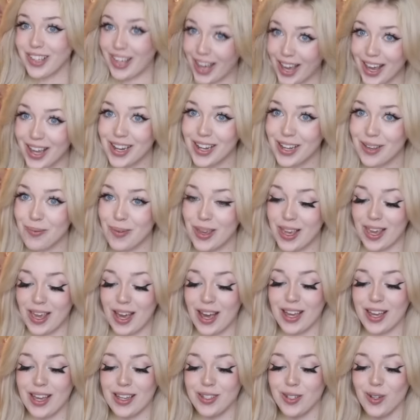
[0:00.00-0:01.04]
kidding me.
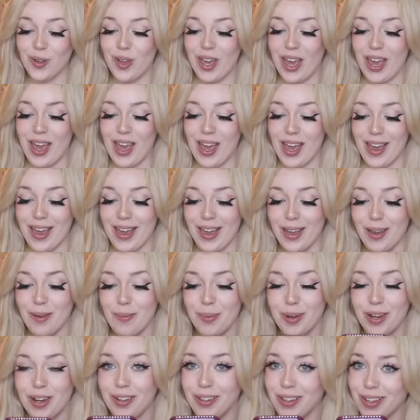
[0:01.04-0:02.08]
I guess okay,
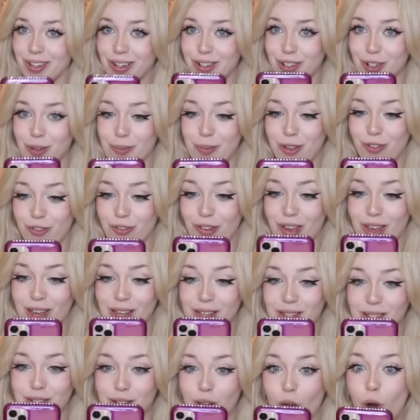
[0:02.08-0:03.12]
but are they gonna show my
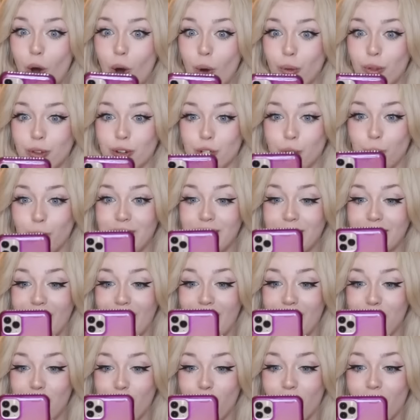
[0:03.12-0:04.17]
face? Oh, they're showing the
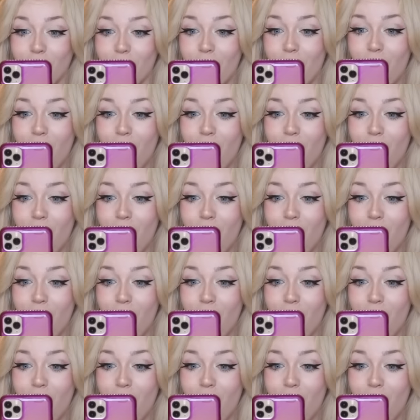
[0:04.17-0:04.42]
camera.